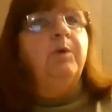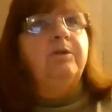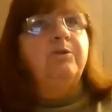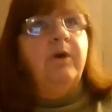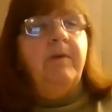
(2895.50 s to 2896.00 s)
you're
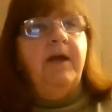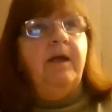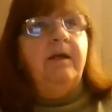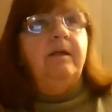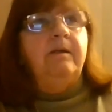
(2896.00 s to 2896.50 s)
talking about.
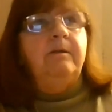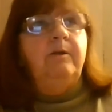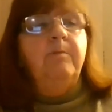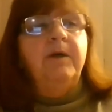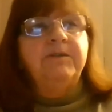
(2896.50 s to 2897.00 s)

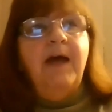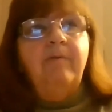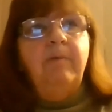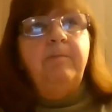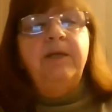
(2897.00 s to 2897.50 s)
You must
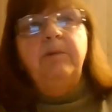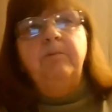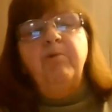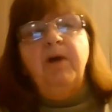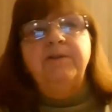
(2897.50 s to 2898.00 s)
have a
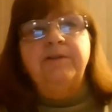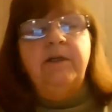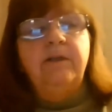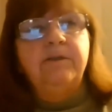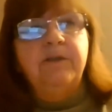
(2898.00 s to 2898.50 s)
minimum
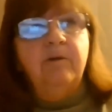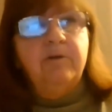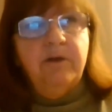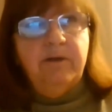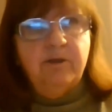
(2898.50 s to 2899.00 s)
president,
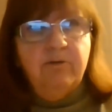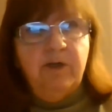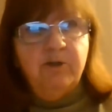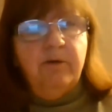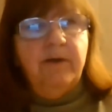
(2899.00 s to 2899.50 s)
secretary,
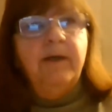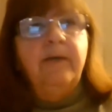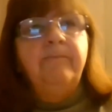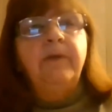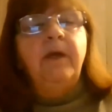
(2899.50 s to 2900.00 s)
treasurer.
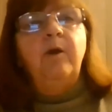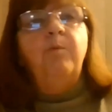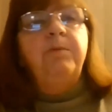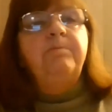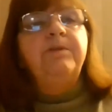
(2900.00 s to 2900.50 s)
An
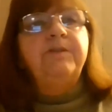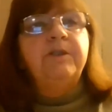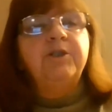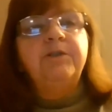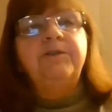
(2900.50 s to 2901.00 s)
open
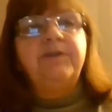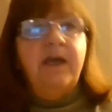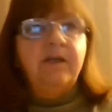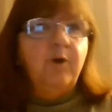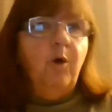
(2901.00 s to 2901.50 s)
position
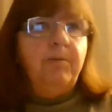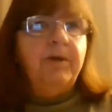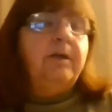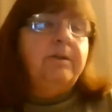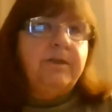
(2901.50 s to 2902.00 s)
stays open
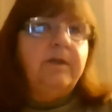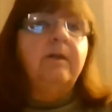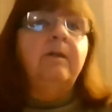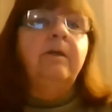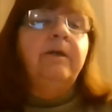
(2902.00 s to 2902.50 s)

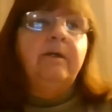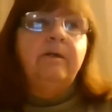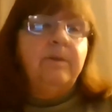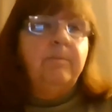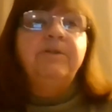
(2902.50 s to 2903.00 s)
until
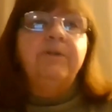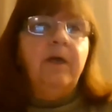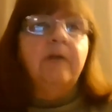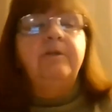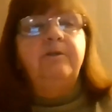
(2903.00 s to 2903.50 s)
someone's
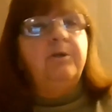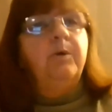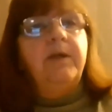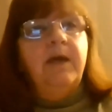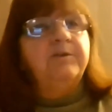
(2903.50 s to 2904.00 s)
elected to
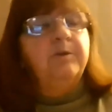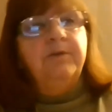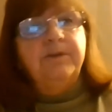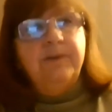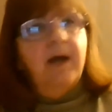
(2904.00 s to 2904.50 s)
it. Yes. So if
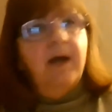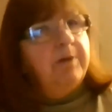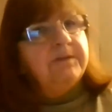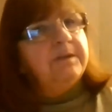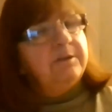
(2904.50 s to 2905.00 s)
it's not a
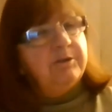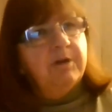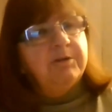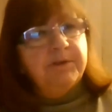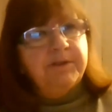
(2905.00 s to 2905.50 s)
president,
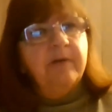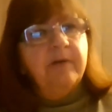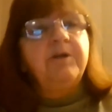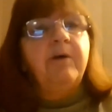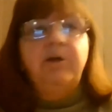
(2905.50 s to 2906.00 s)
treasurer,
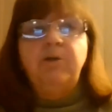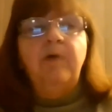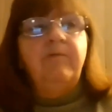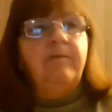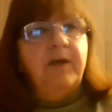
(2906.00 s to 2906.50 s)
secretary, and you
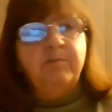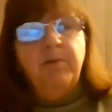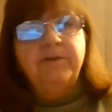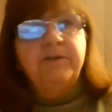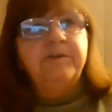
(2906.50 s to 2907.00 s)
have a vice
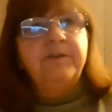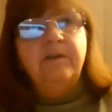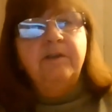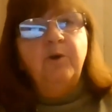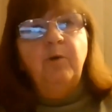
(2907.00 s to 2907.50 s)
presidency
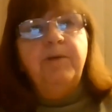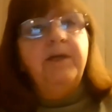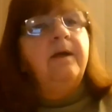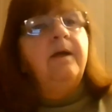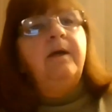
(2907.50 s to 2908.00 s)
that's
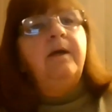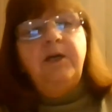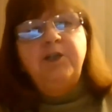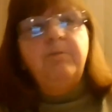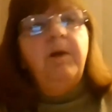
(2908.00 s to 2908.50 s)
open,
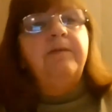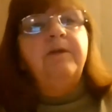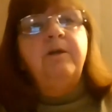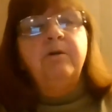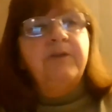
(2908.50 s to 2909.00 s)
each month
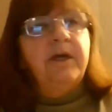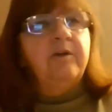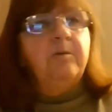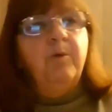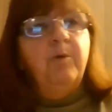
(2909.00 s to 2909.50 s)
at your
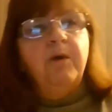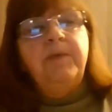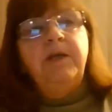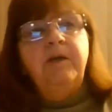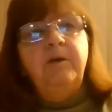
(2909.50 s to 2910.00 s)
executive board
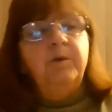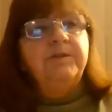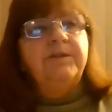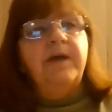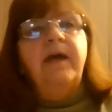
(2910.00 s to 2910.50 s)
meeting, you would
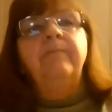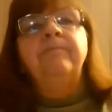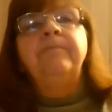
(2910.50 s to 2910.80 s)
say,